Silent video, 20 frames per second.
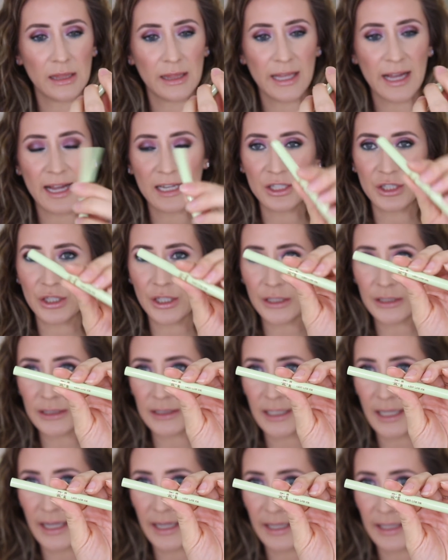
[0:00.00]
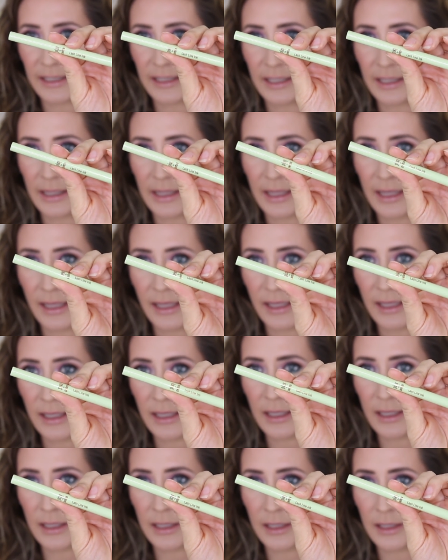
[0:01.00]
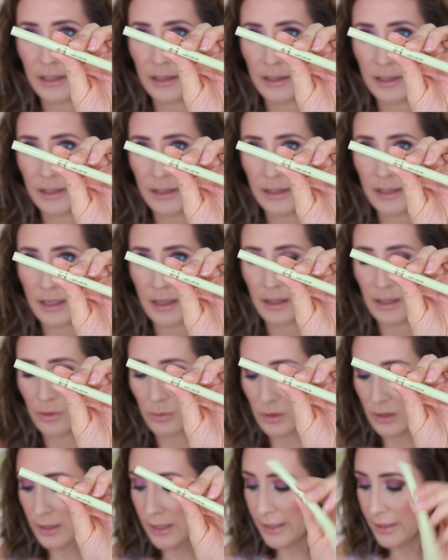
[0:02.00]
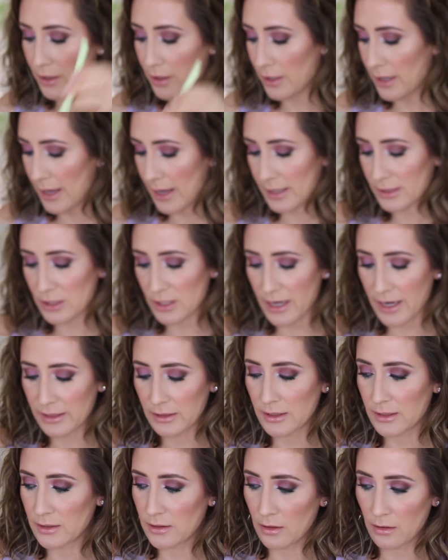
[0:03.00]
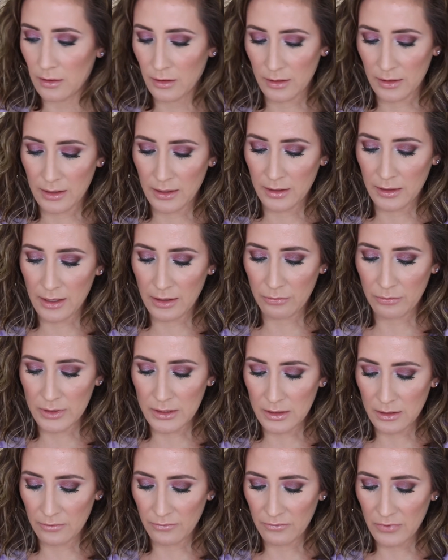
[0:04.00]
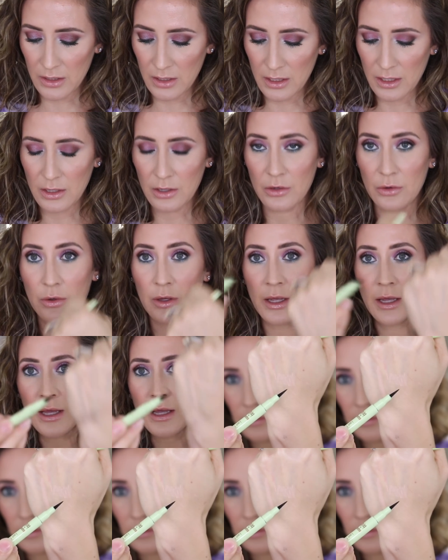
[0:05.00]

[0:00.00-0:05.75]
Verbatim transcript: Lash Line Ink. This is a liquid liner. I actually had this on in a recent video.